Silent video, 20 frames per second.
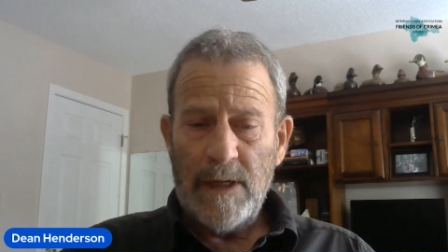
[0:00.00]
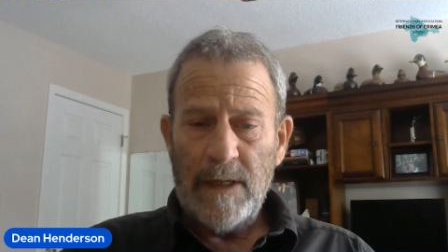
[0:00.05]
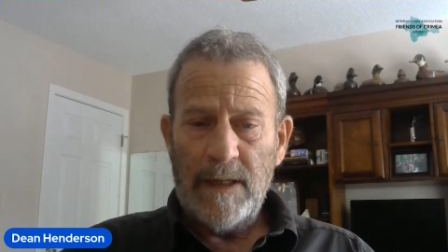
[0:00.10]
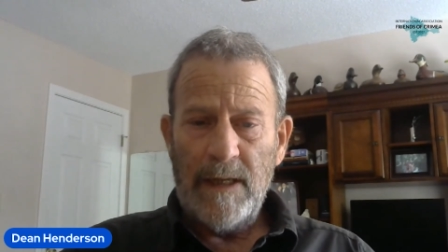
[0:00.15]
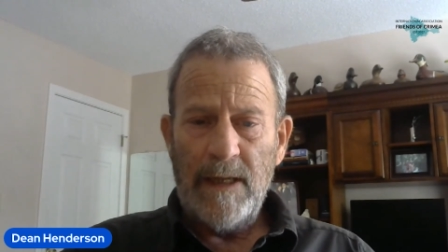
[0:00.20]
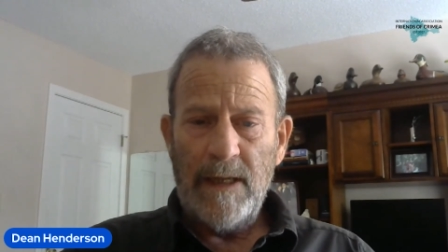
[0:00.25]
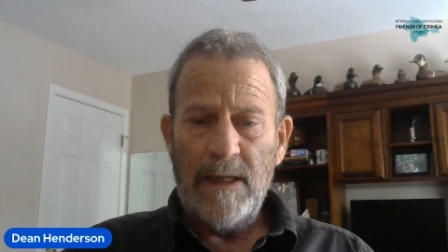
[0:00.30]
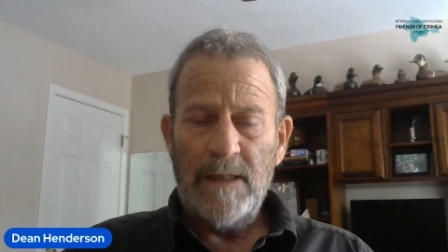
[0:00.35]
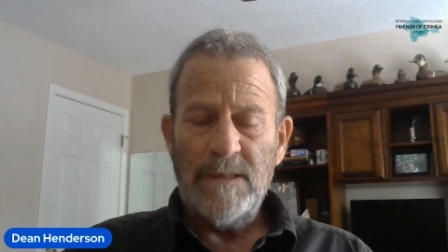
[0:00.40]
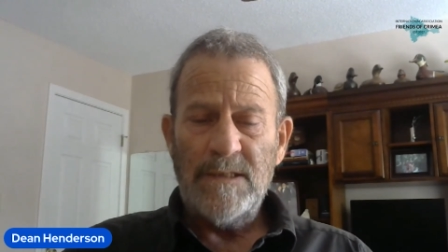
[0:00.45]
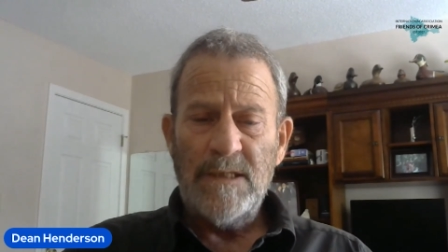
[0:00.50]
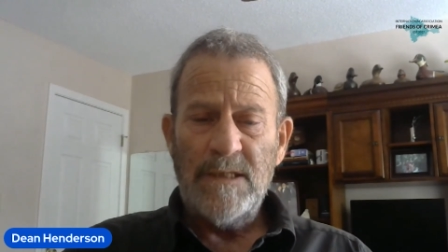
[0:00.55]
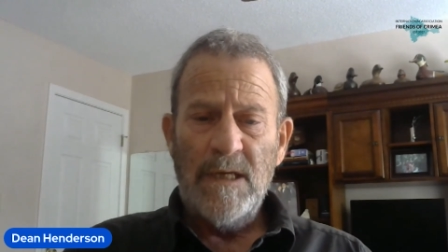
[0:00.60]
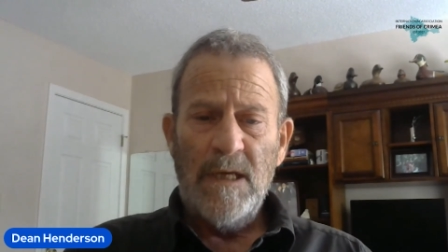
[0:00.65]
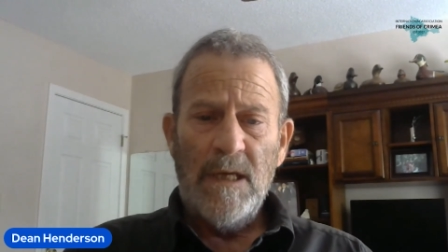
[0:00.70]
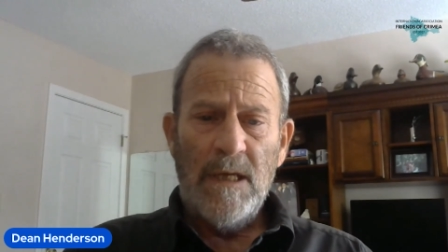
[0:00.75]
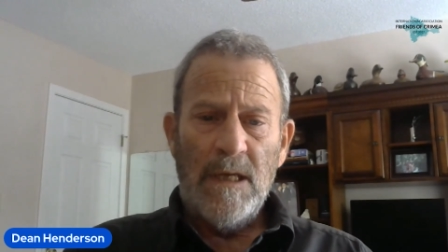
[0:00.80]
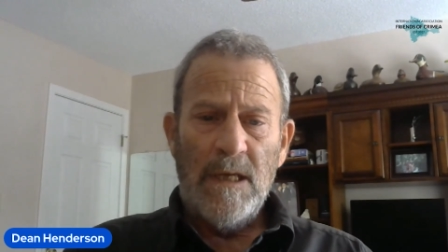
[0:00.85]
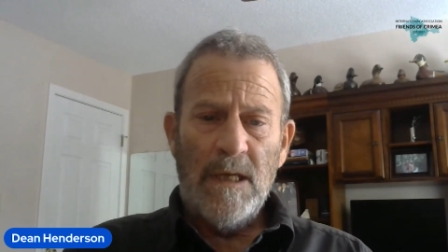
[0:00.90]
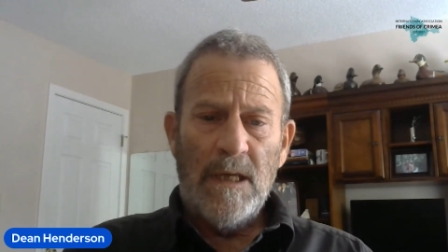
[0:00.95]
I guess
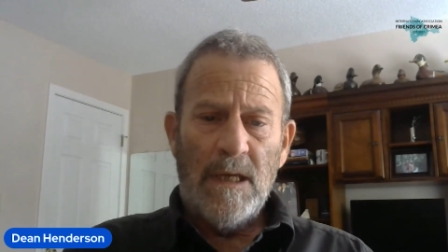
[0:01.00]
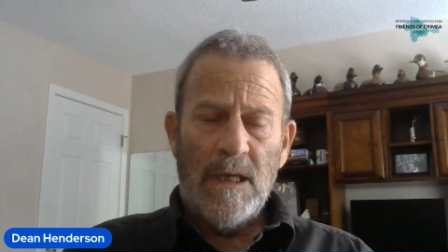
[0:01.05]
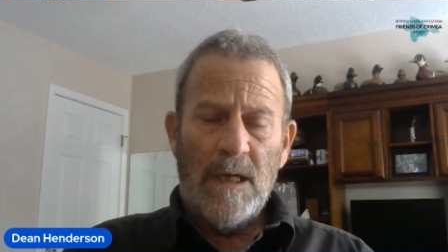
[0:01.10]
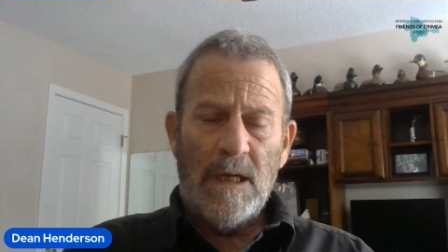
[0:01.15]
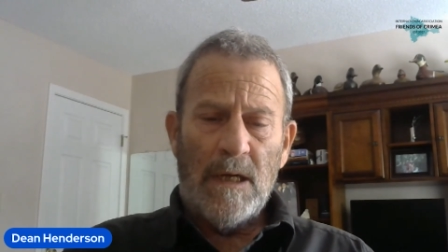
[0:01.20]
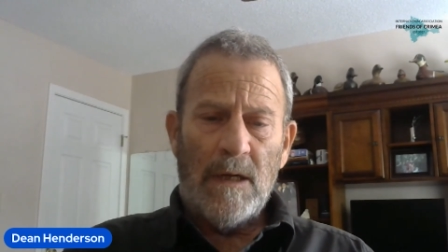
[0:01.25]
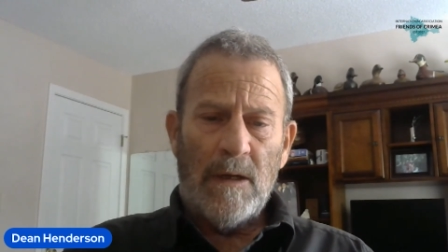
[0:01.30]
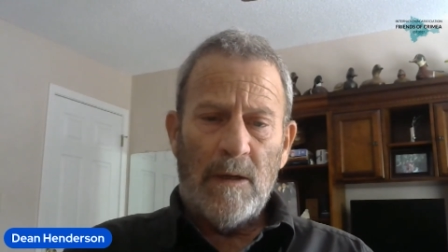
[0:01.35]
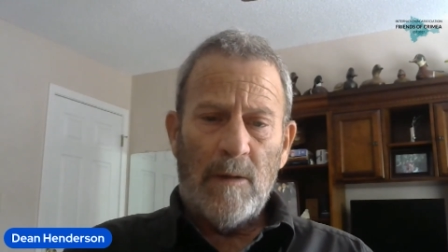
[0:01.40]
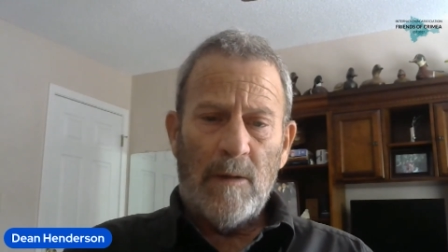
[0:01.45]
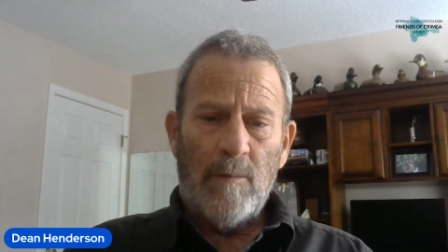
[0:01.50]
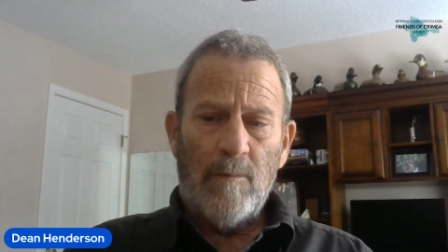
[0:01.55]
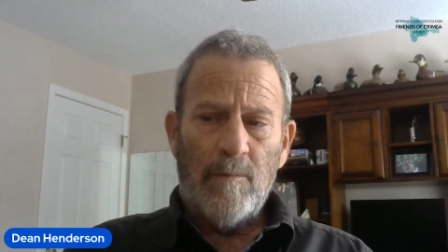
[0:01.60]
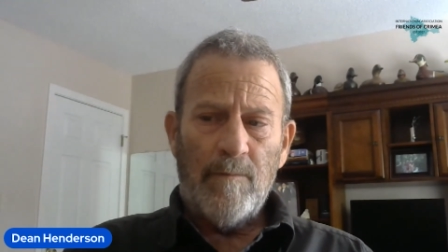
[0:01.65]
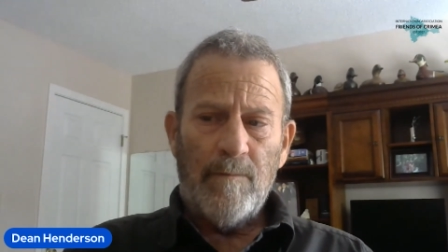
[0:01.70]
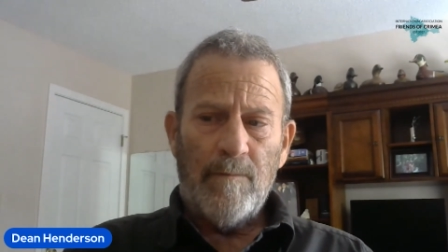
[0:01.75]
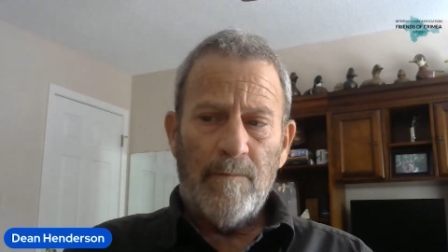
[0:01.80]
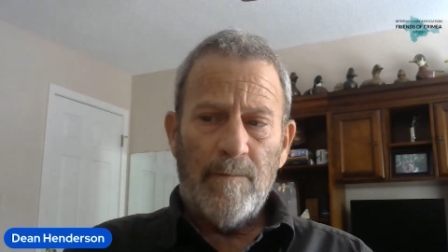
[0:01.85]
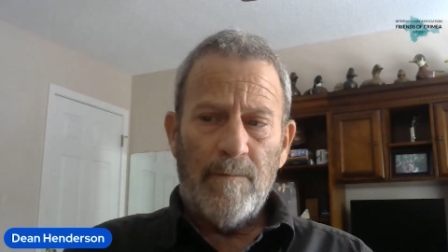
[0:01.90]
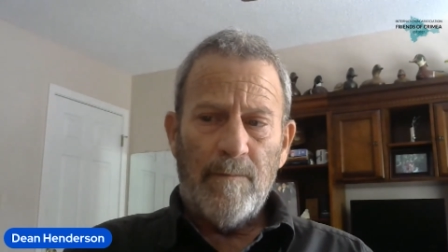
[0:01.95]

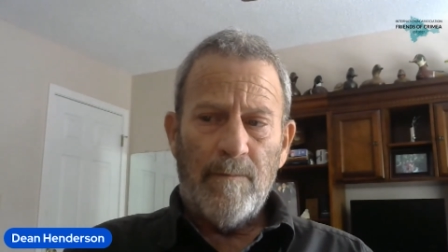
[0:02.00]
um,